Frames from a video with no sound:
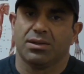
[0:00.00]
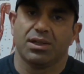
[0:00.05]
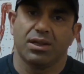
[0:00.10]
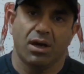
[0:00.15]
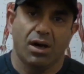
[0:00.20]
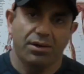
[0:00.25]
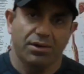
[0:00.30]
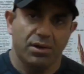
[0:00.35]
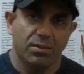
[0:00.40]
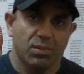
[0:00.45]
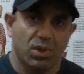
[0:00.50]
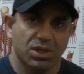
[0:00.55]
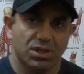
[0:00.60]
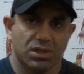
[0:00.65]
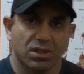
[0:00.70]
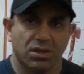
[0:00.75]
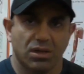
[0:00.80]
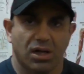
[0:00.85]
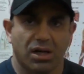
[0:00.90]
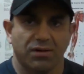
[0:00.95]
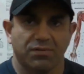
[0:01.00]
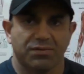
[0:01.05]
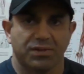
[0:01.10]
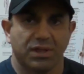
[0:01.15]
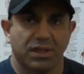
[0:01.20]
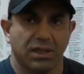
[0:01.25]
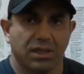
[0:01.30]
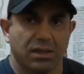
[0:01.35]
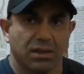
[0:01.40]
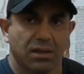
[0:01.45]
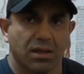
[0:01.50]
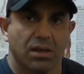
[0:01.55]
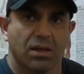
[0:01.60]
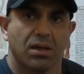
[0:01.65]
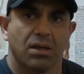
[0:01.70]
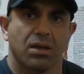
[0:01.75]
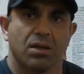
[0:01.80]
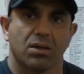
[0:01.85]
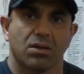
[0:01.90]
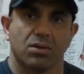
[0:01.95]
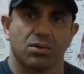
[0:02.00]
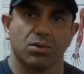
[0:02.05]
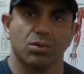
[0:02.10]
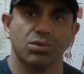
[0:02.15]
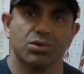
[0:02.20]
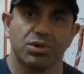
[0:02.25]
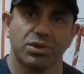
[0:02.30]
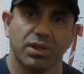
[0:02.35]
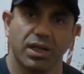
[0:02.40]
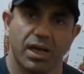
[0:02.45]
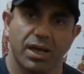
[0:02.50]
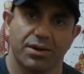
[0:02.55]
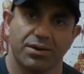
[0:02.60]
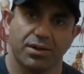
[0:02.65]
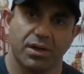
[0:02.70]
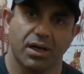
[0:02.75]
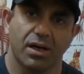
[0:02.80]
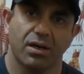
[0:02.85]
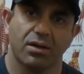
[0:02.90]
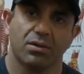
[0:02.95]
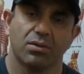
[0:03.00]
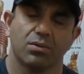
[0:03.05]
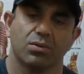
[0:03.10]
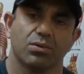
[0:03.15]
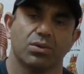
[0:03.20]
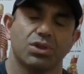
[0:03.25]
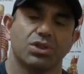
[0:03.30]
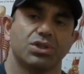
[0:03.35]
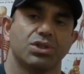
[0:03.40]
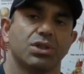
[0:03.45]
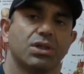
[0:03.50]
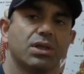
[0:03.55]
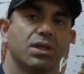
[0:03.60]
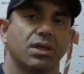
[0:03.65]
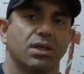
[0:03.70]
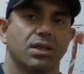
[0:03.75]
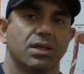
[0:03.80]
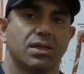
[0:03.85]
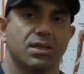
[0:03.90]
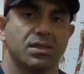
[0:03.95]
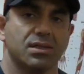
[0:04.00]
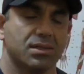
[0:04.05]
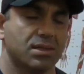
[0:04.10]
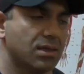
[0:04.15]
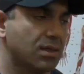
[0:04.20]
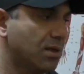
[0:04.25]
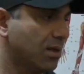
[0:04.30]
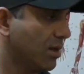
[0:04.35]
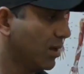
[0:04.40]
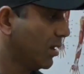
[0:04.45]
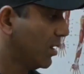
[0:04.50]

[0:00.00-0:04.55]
The other muscle of the gluteal area, which is